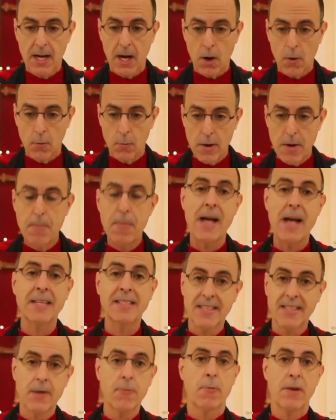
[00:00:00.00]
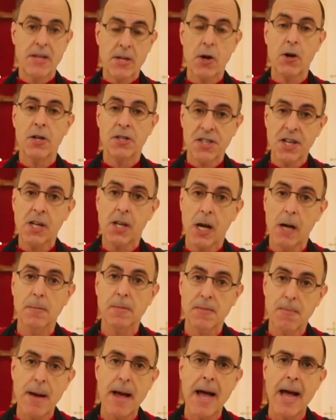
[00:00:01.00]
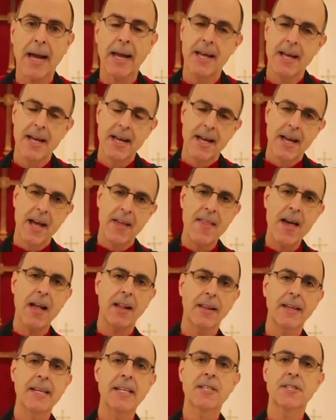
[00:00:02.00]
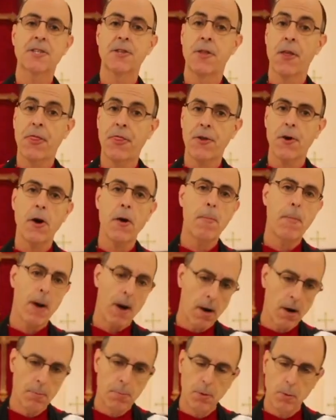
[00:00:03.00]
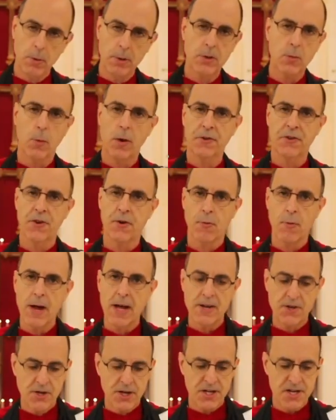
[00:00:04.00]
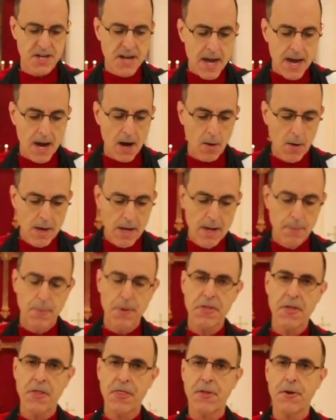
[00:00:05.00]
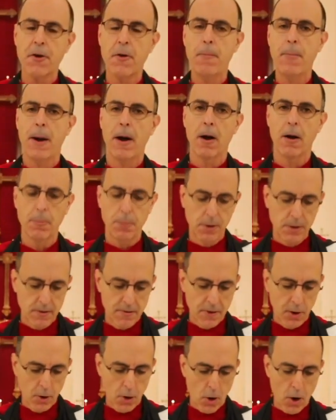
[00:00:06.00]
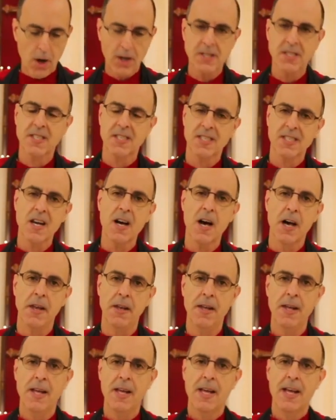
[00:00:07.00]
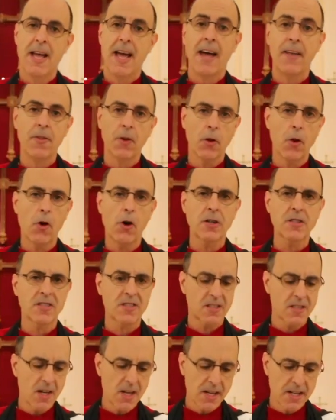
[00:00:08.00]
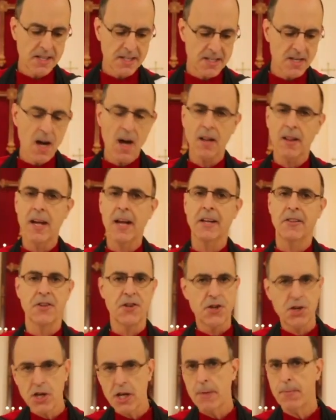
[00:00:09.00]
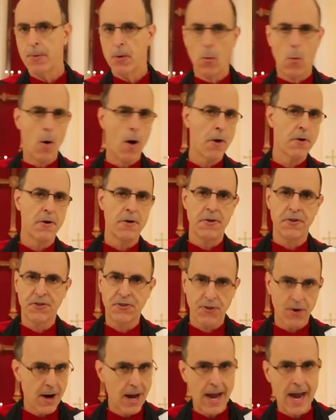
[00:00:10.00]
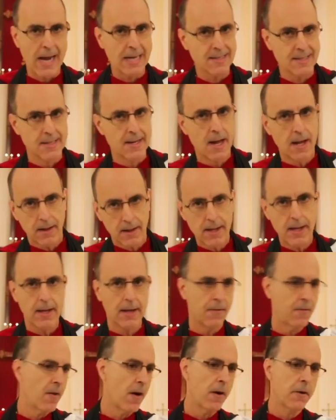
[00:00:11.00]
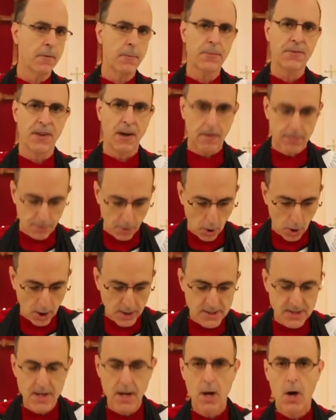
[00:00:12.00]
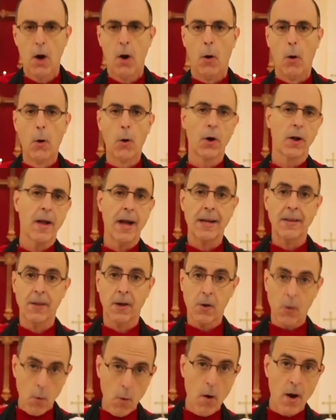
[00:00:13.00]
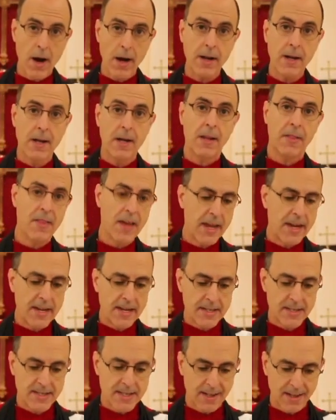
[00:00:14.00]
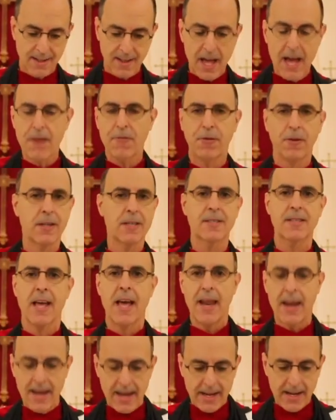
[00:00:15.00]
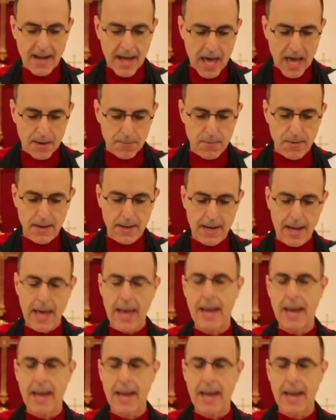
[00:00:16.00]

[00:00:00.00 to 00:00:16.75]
repents and returns and comes back. And that leads to the third parable, which wasn't read just now, but the third parable of the lost son. And the lost son is not like the sheep who wandered astray accidentally and found himself lost, or like the coin that is lifeless and inanimate and